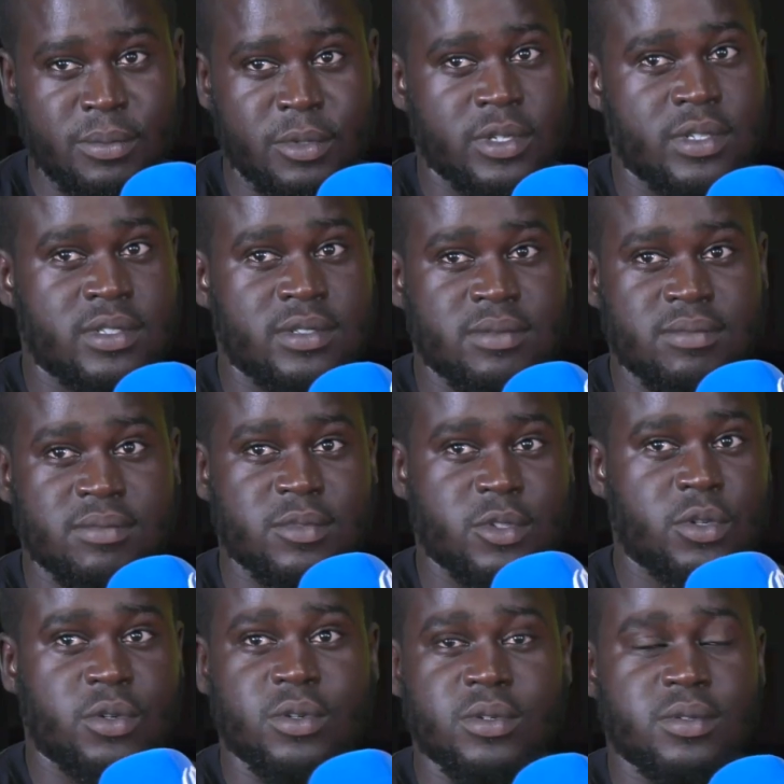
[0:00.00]
but you
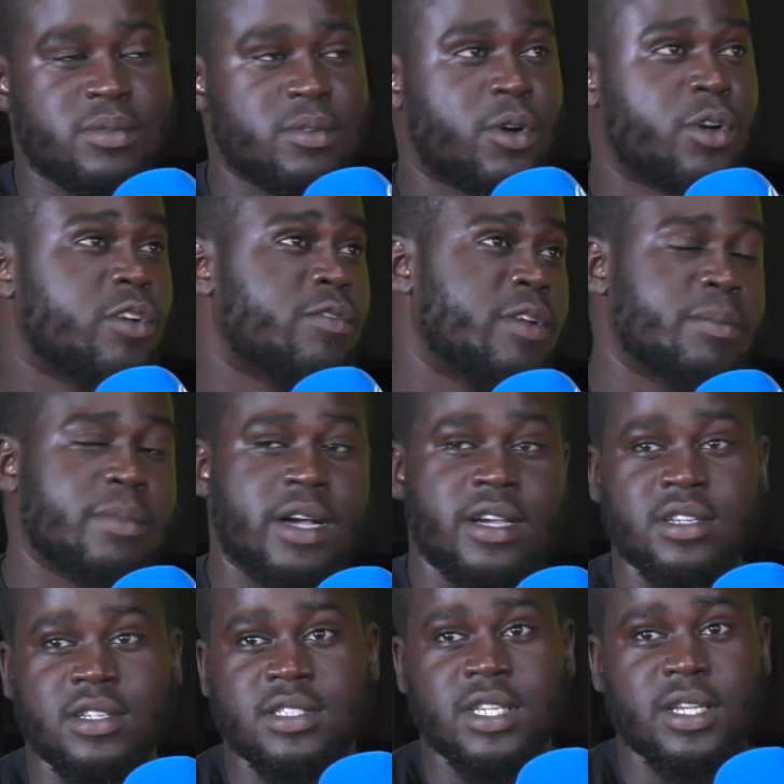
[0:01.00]
know, all of them are
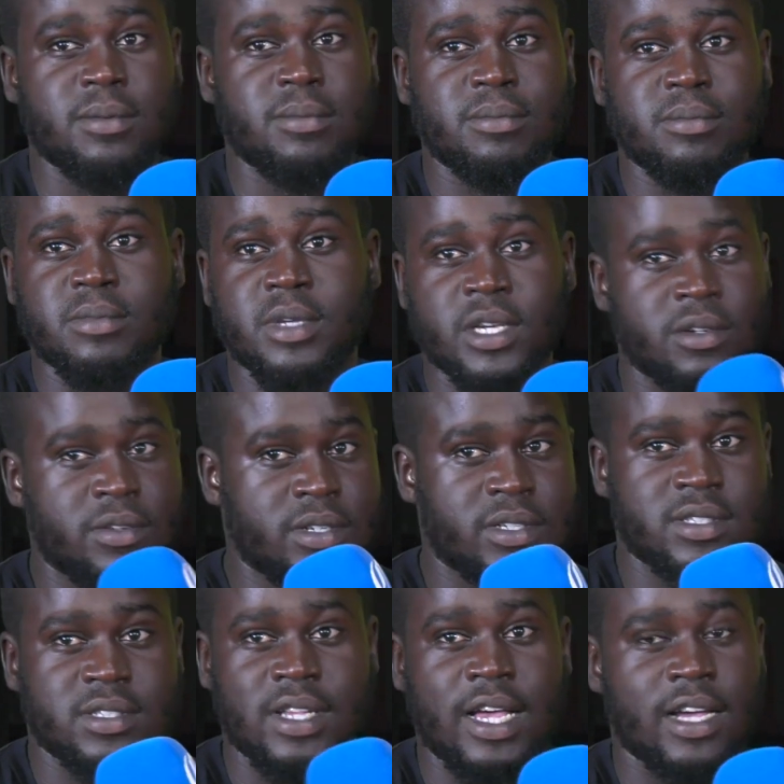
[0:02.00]
in the same
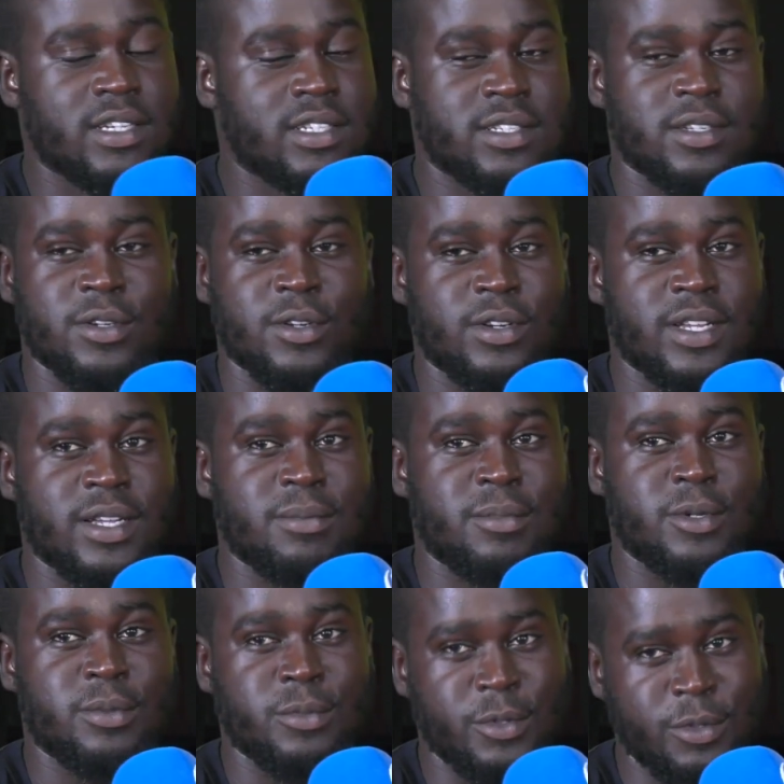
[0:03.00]
areas, acting and all that,
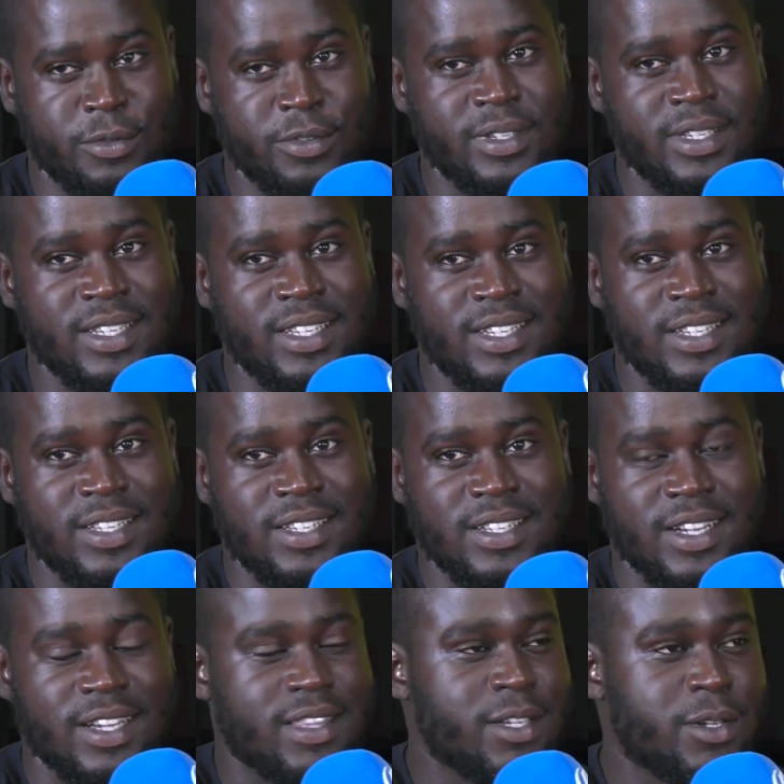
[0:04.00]
but movie,
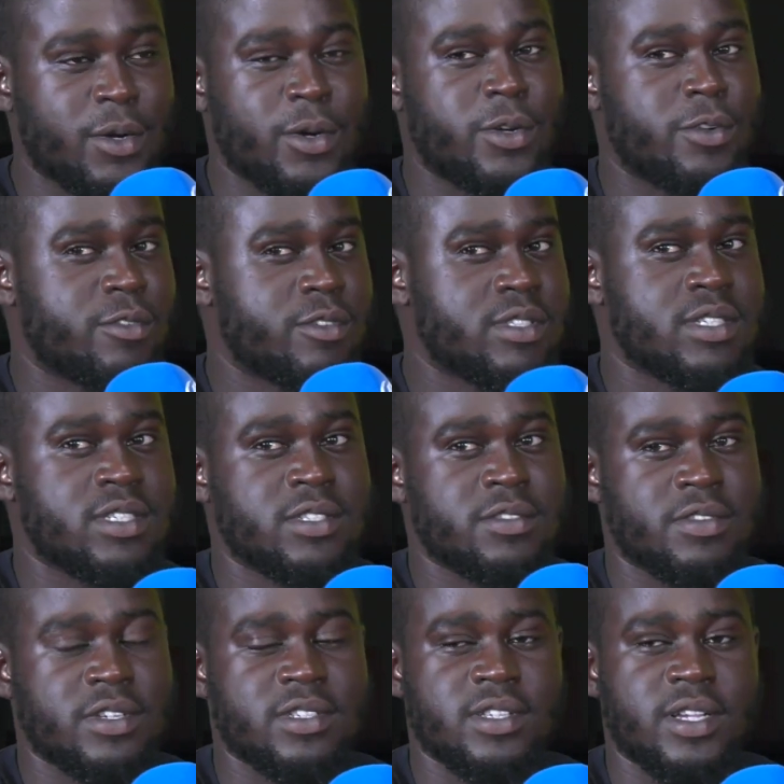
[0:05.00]
I think all of us, this is the
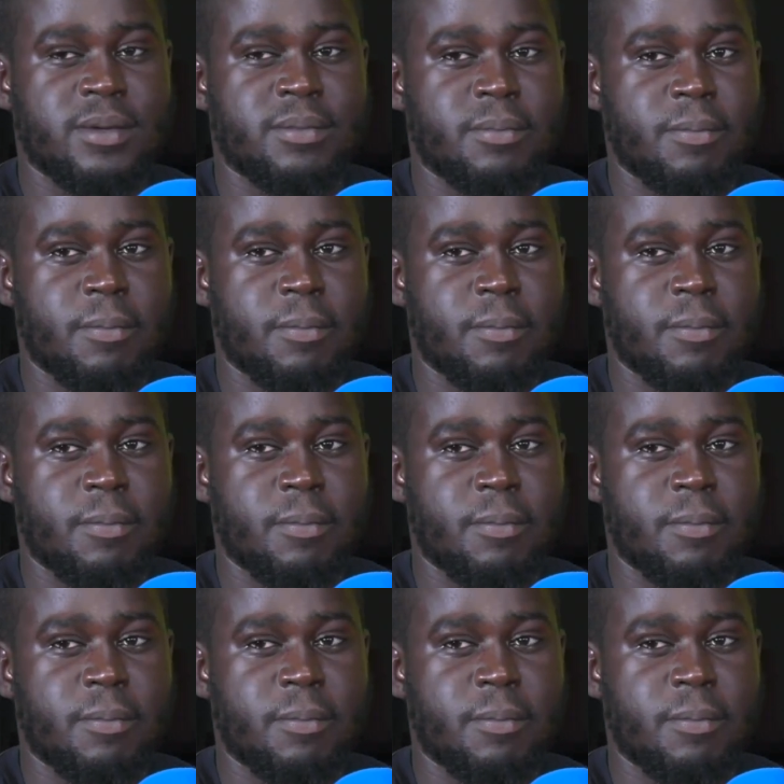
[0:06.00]
first time.